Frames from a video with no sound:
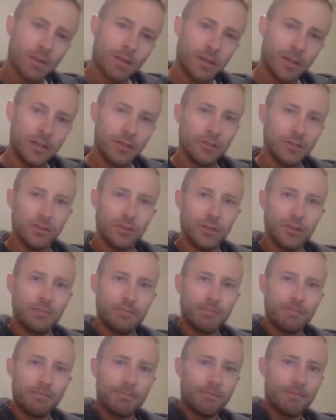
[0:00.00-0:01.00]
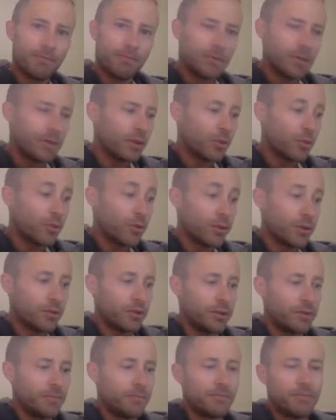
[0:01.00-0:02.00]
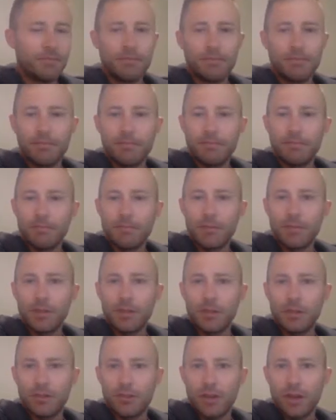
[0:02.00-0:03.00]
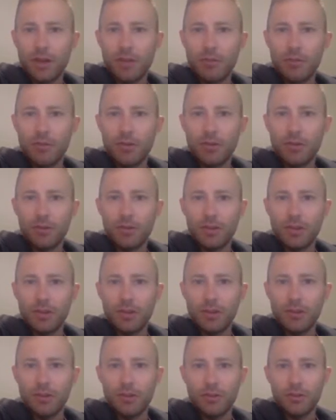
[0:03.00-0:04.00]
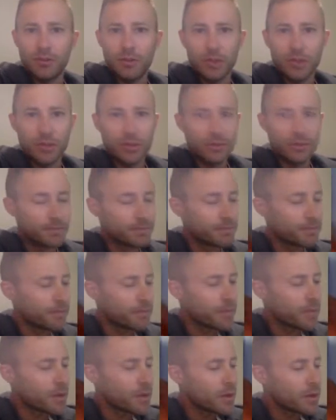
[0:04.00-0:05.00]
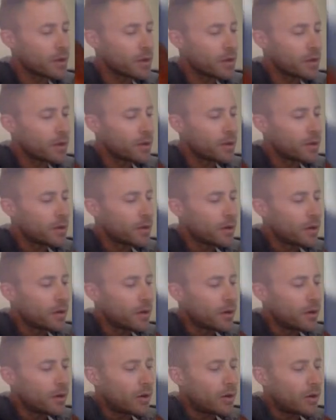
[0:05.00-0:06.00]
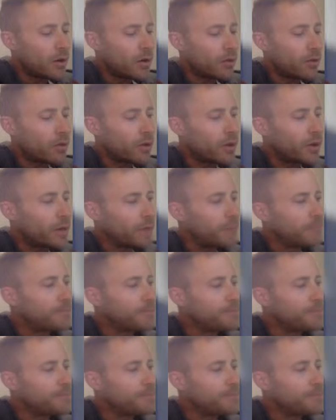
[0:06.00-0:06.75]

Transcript: easily and quickly in a time crunch kind of situation. All right.